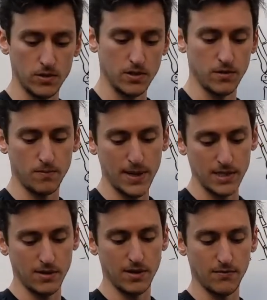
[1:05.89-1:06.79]
So
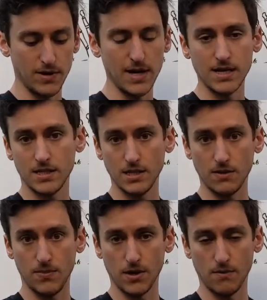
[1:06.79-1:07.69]
basically the radius is the
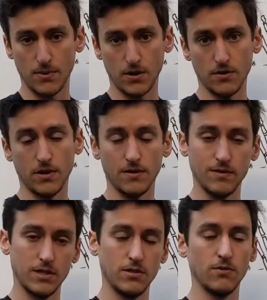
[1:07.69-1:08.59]
bigger bone of
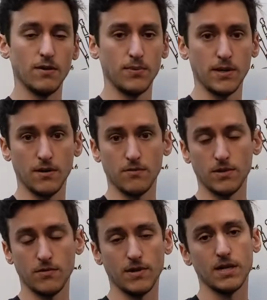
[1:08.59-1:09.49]
the two up here,
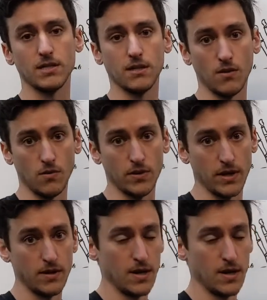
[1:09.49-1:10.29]
with the radius and the ulna.